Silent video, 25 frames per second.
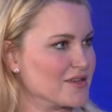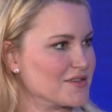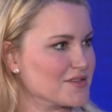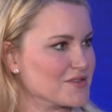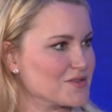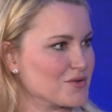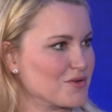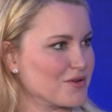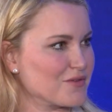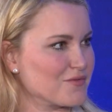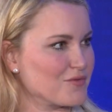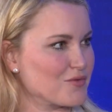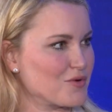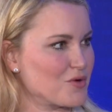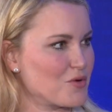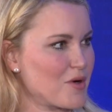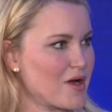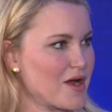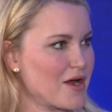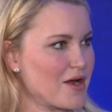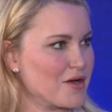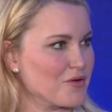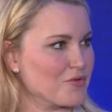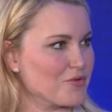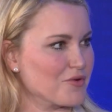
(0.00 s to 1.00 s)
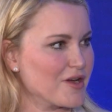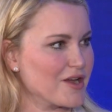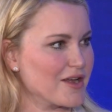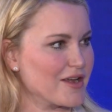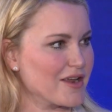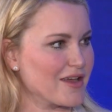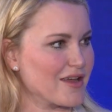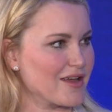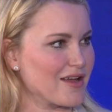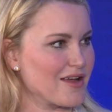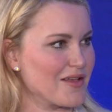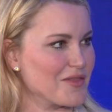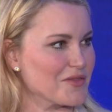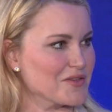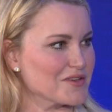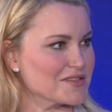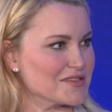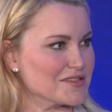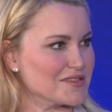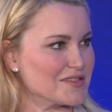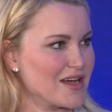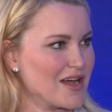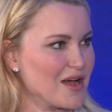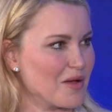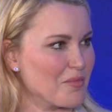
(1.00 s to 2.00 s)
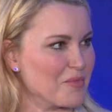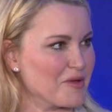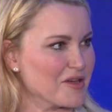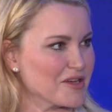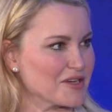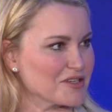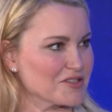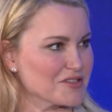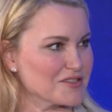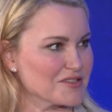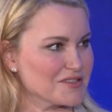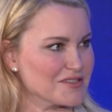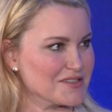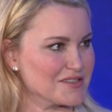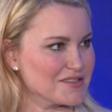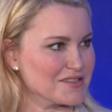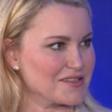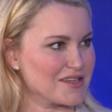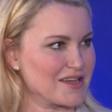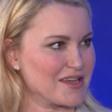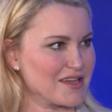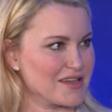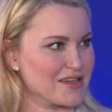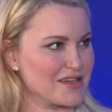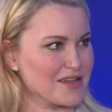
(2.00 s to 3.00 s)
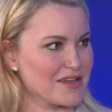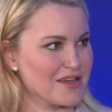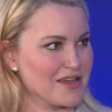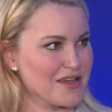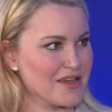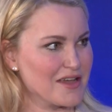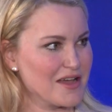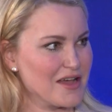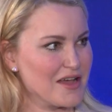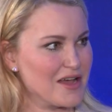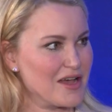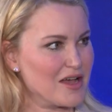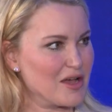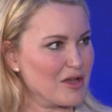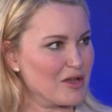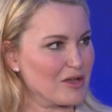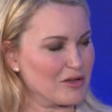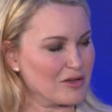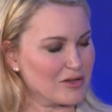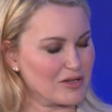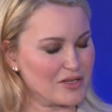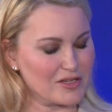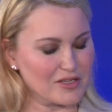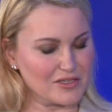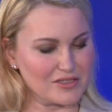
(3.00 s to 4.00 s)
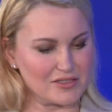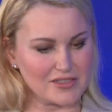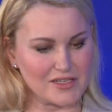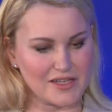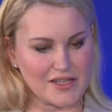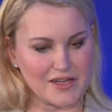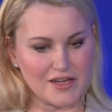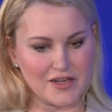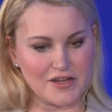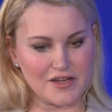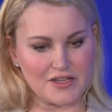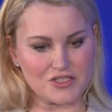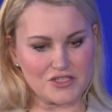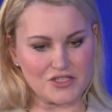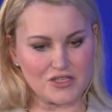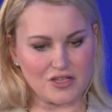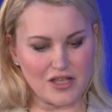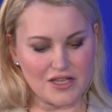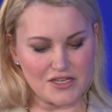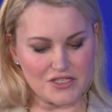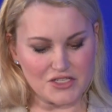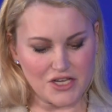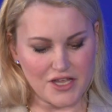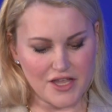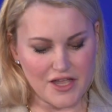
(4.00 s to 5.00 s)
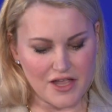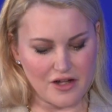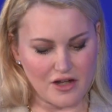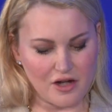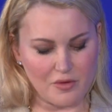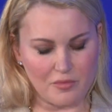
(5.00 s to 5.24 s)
is sort of required reading on this topic just as an initial educator,